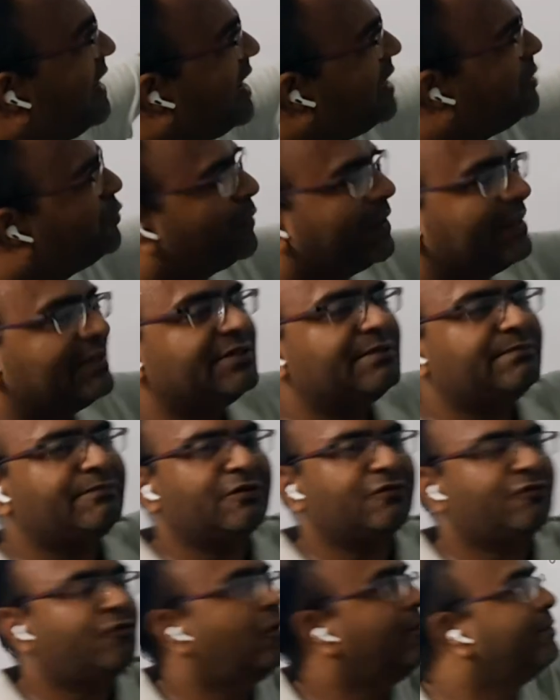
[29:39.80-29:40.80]
they together
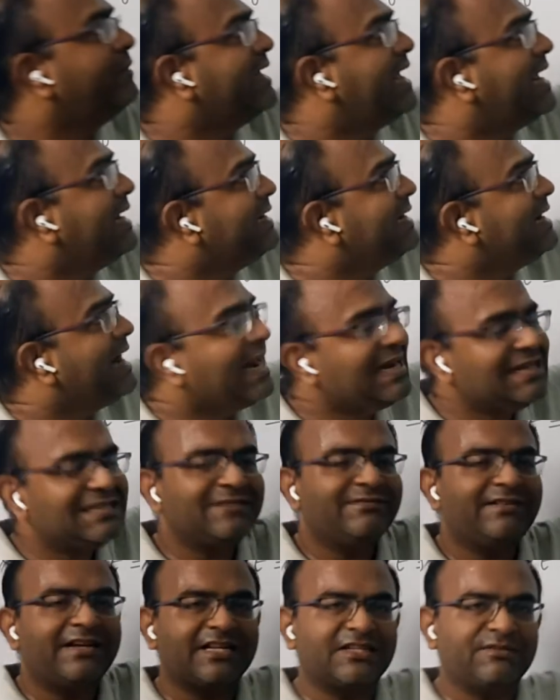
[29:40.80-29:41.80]
performed the
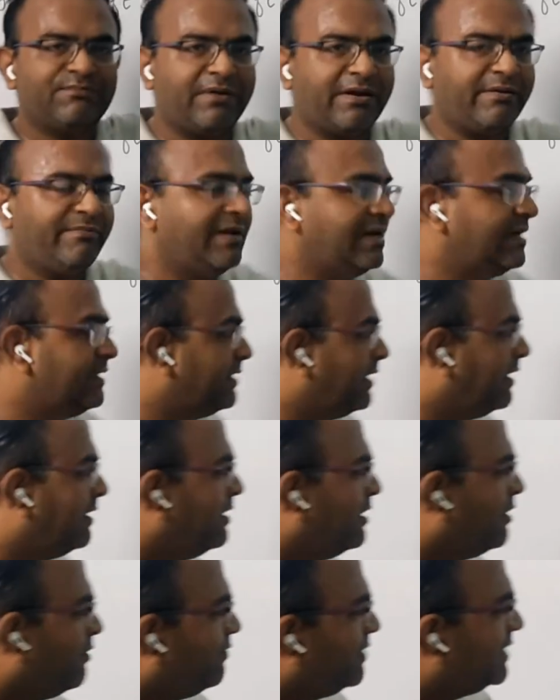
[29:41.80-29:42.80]
1887 experiment,
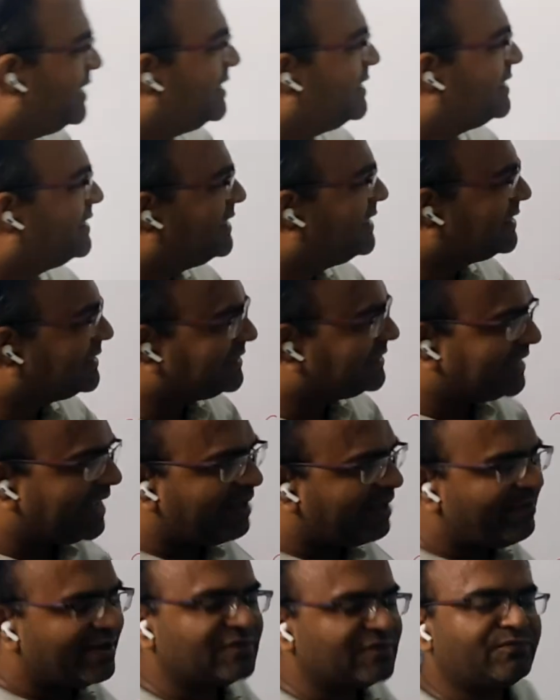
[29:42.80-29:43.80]
which is the
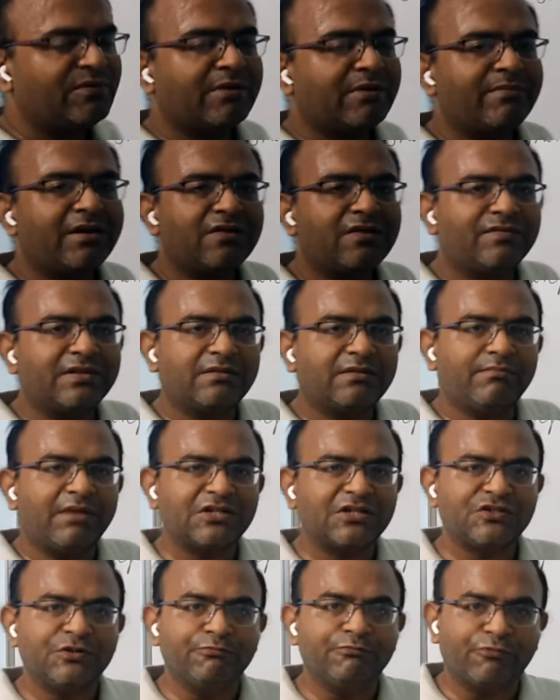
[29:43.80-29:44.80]
same experiment with
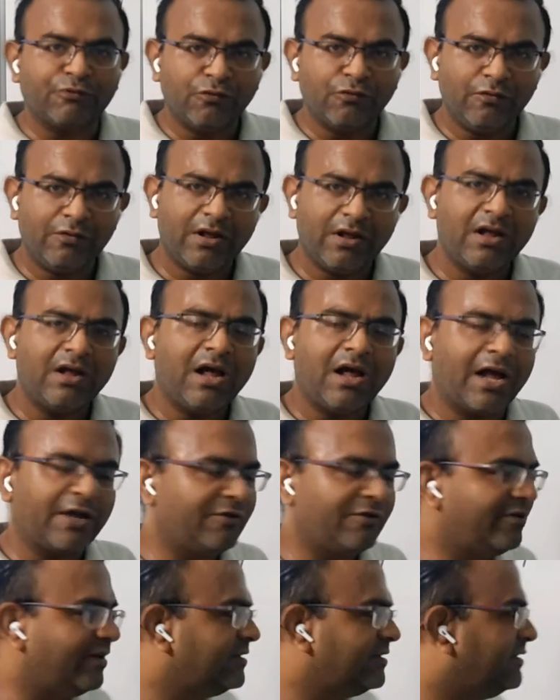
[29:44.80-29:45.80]
much improved
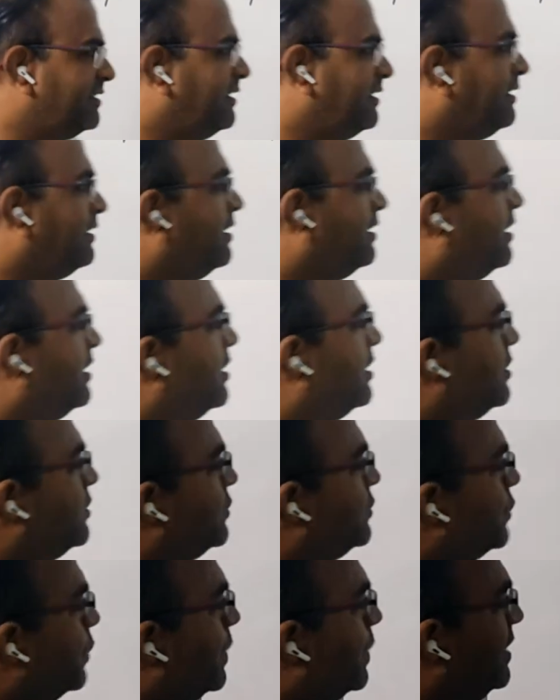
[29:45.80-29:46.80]
accuracy.
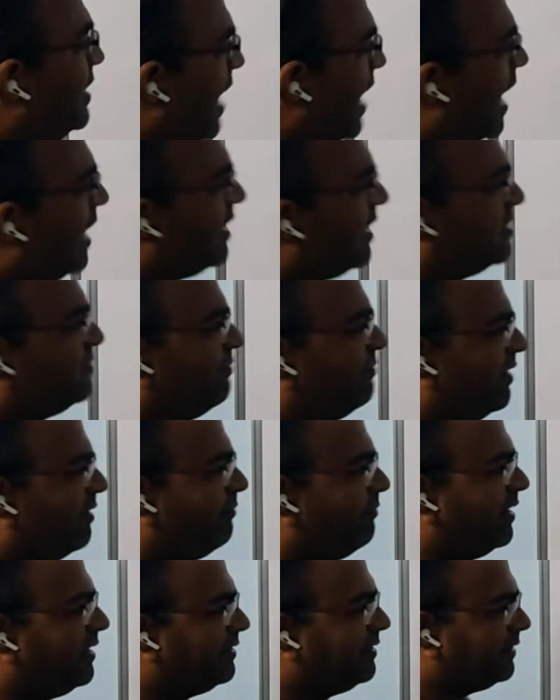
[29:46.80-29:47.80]
So in that
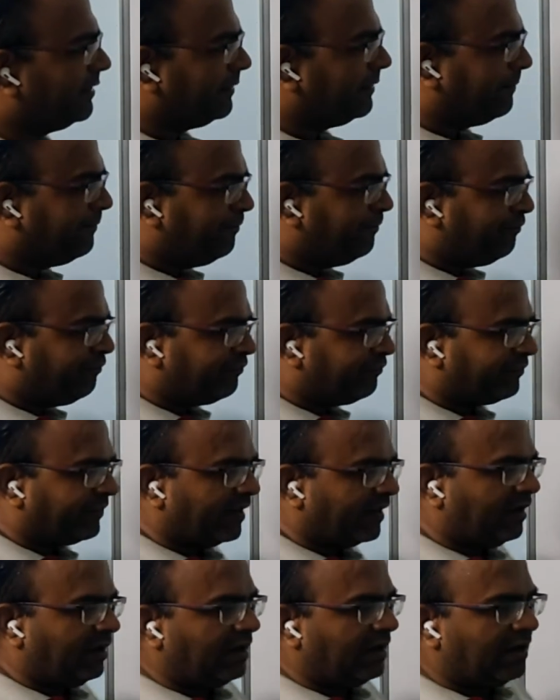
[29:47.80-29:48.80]
experiment,
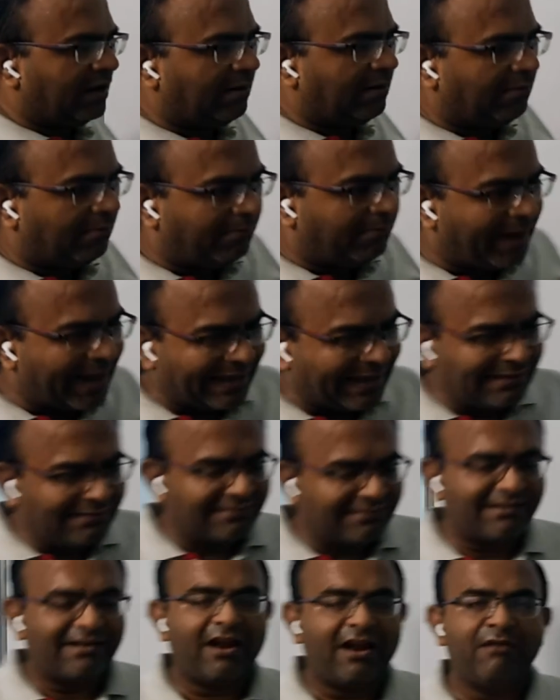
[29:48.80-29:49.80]

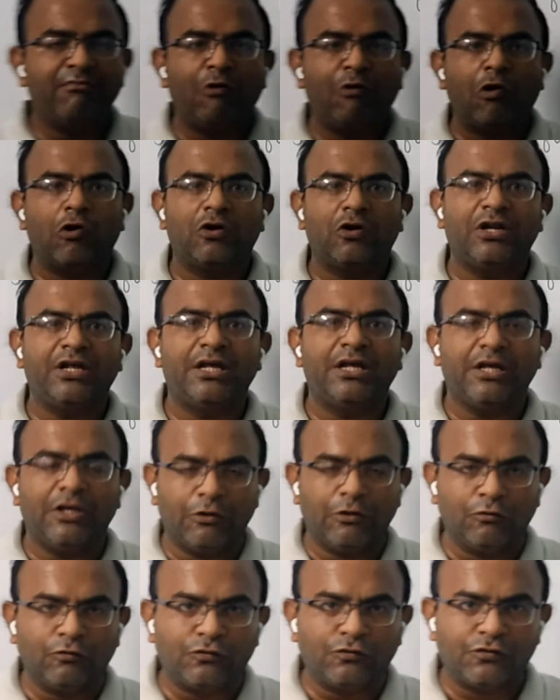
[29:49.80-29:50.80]
Michelson and Morley
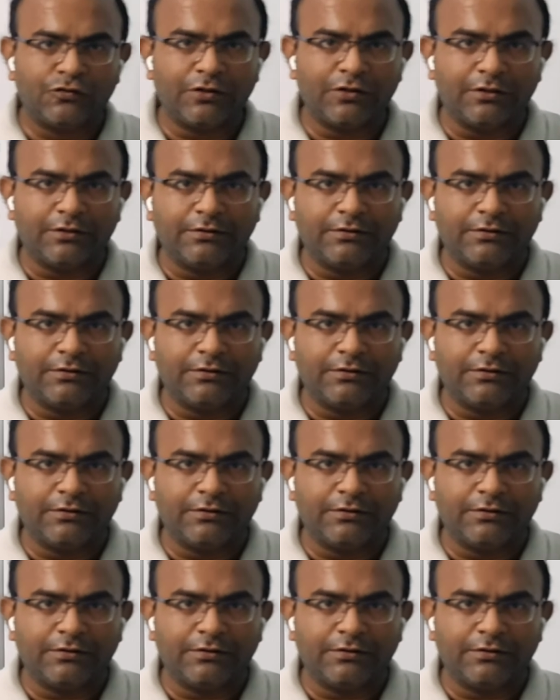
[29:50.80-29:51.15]
used